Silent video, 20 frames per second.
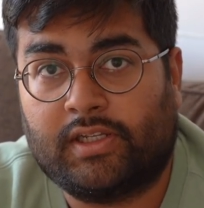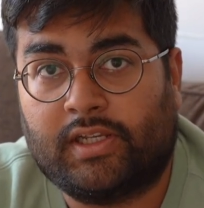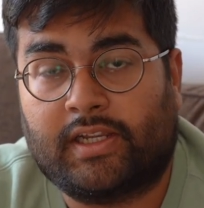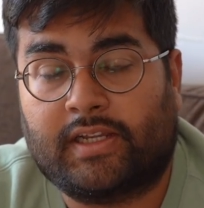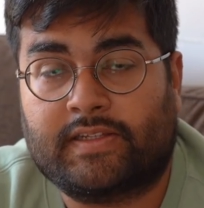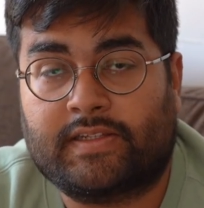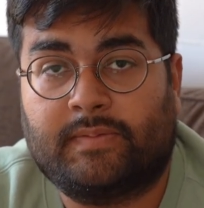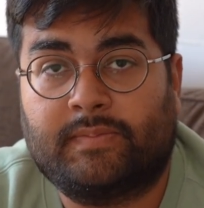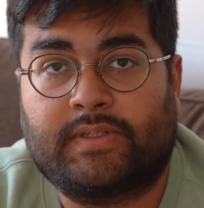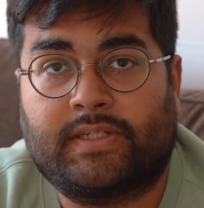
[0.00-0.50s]

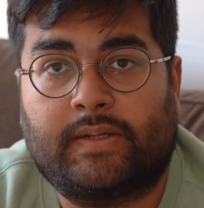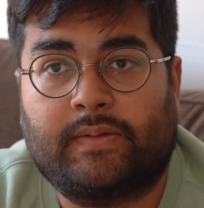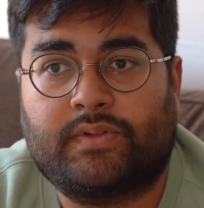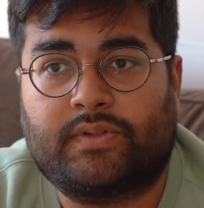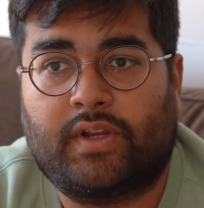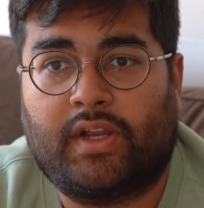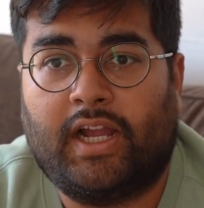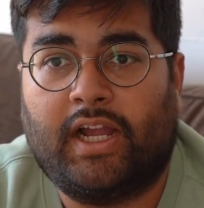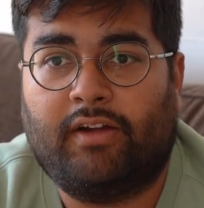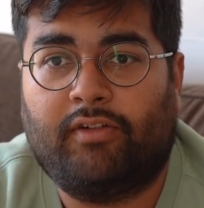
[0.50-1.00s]
Like sometimes
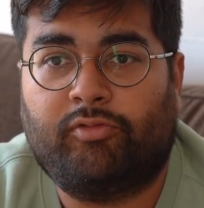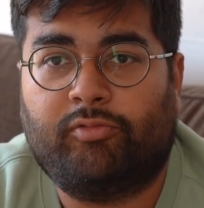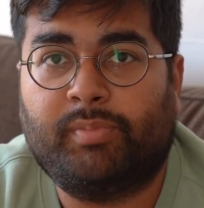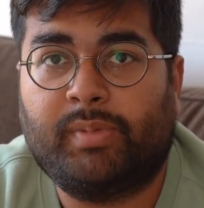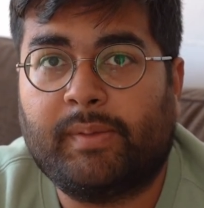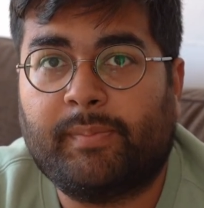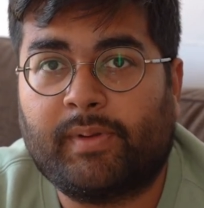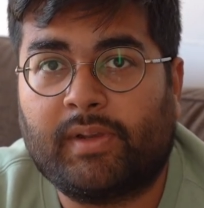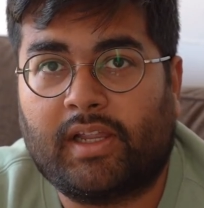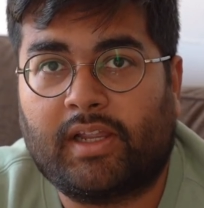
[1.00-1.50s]
you have
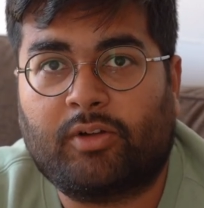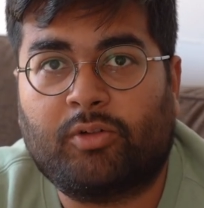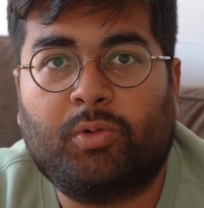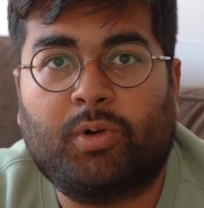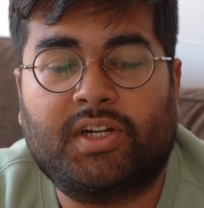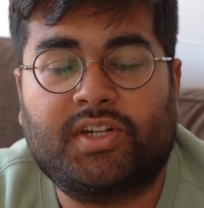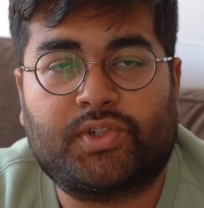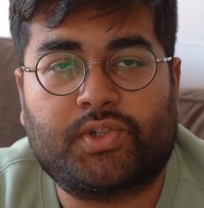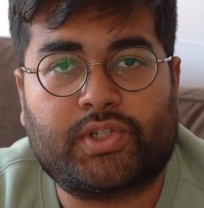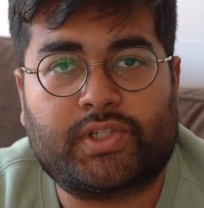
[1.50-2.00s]
people like who
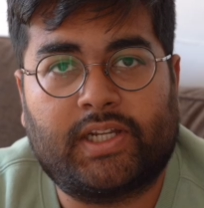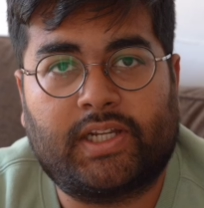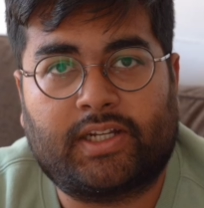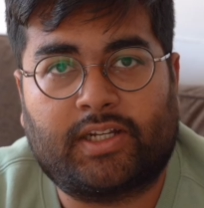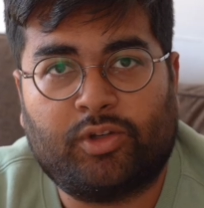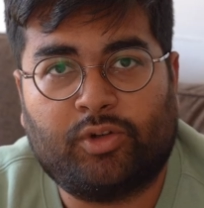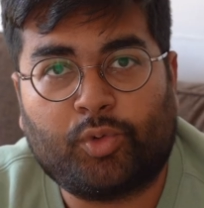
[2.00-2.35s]
are just like